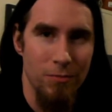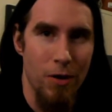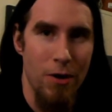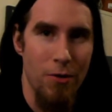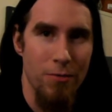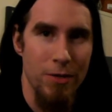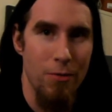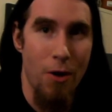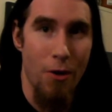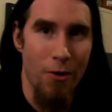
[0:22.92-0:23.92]
where
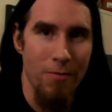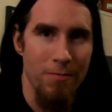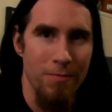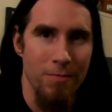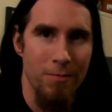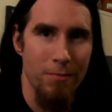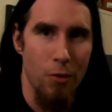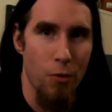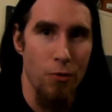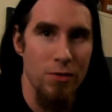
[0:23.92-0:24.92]
you are
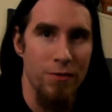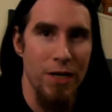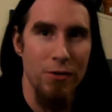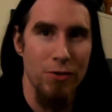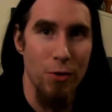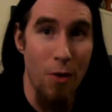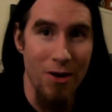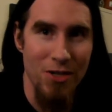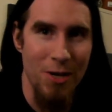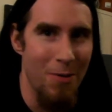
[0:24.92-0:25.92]
or whose videos you're
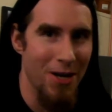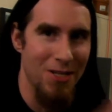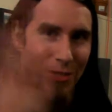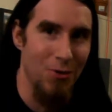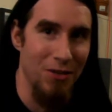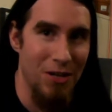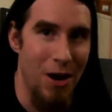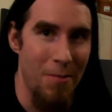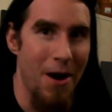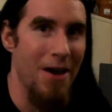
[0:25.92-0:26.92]
watching, but it's certainly
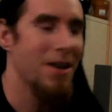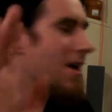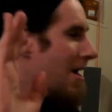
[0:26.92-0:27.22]
not mine.